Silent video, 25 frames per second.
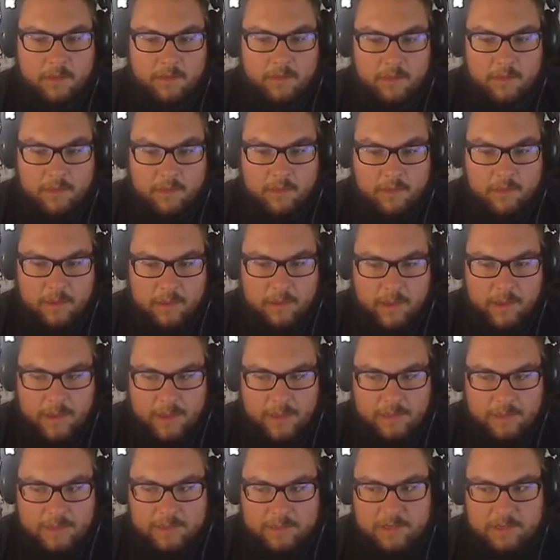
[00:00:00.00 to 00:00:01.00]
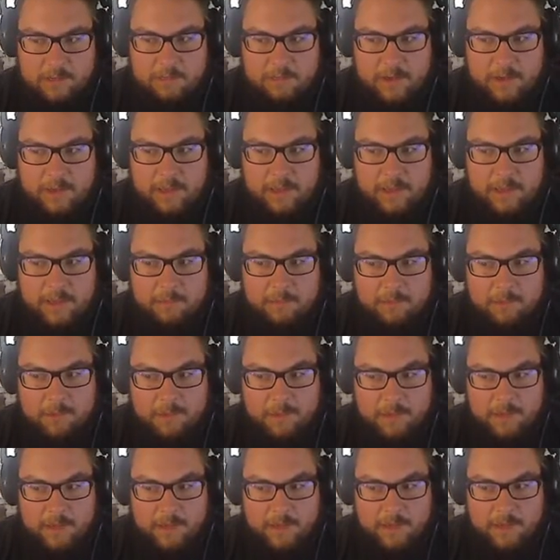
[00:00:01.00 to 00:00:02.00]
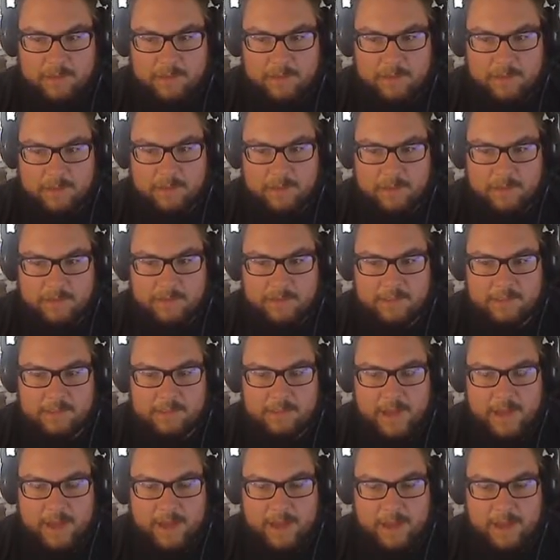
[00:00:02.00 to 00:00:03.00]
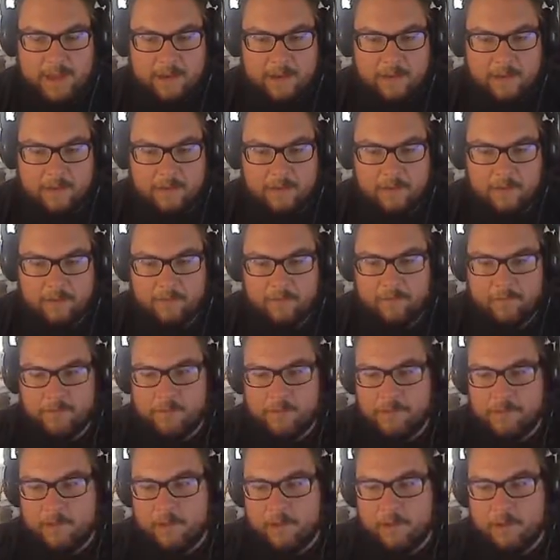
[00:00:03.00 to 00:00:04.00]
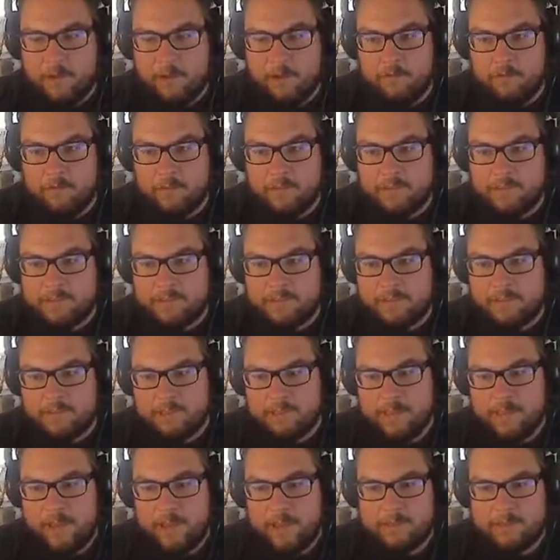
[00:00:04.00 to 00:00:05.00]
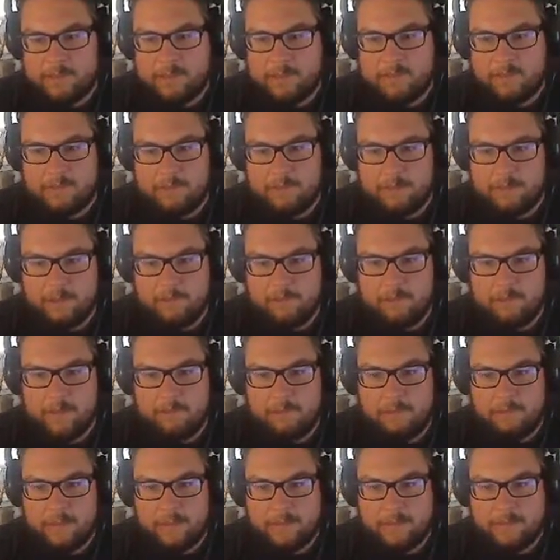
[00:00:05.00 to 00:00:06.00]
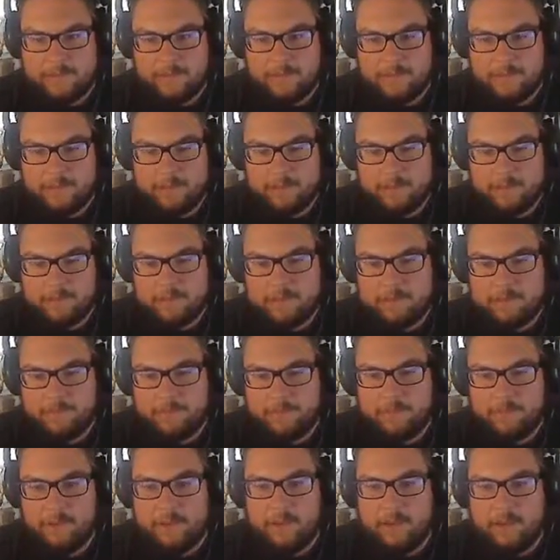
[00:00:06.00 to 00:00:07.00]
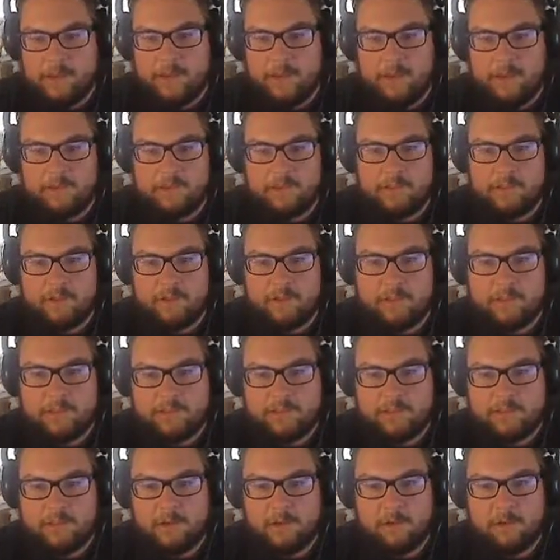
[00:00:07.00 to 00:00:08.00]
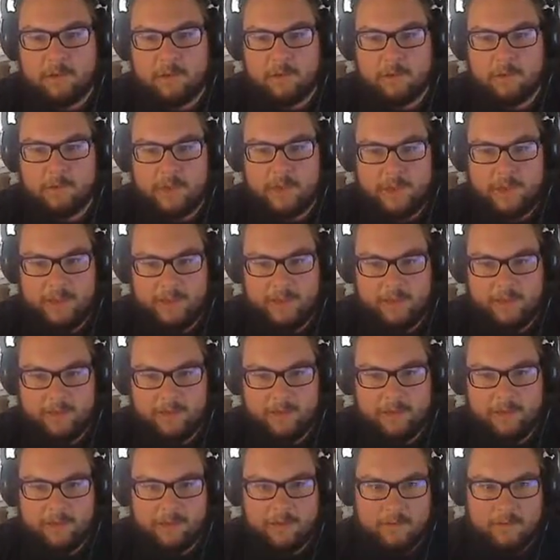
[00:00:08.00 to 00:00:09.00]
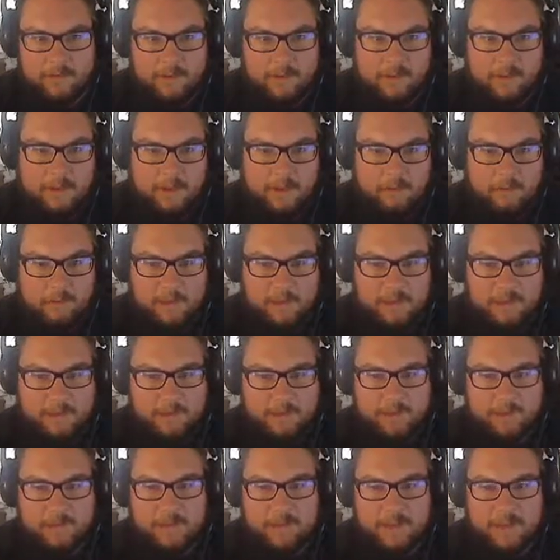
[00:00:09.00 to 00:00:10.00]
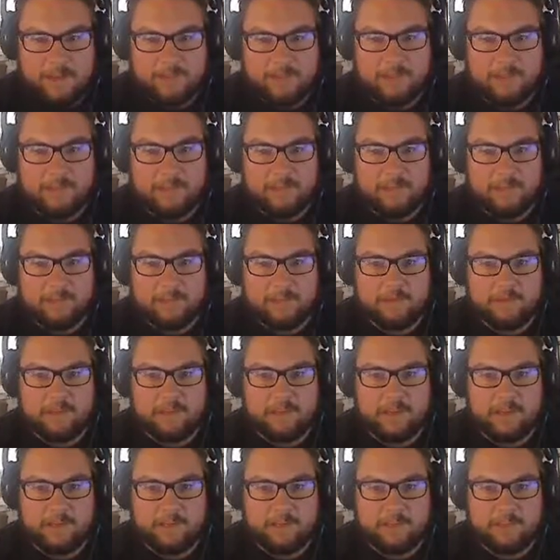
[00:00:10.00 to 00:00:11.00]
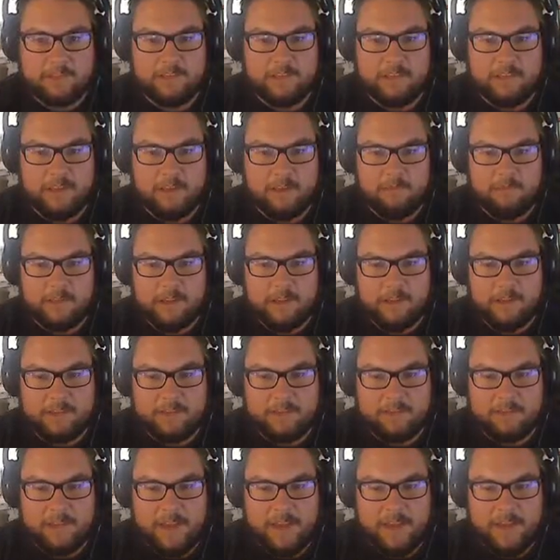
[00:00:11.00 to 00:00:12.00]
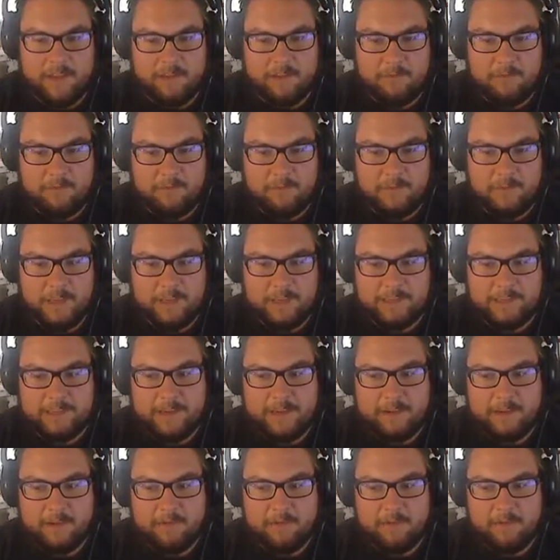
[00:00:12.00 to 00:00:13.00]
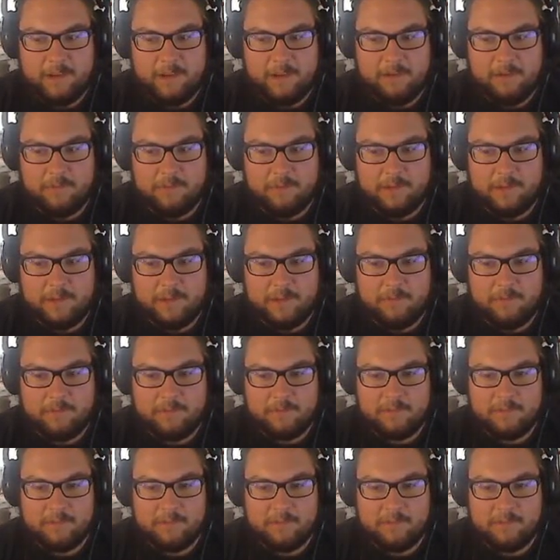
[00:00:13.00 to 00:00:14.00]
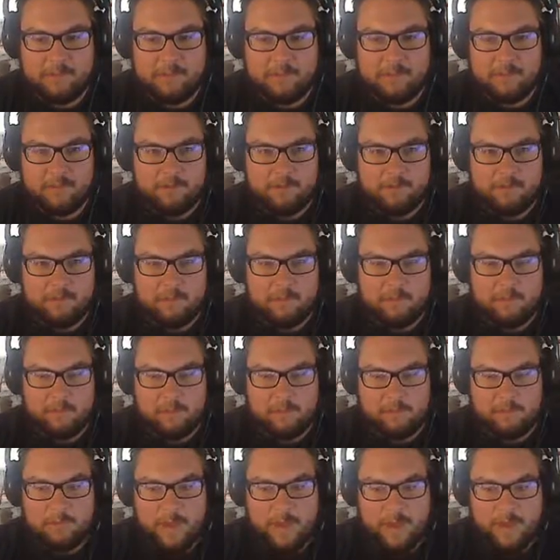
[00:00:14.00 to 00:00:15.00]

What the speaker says: the HDMI cable hits the side of the slot, if that makes sense. And so it doesn't go all the way in. And because of that, it's a loose connection. And because of that, it flakes out at random times, which can be bad.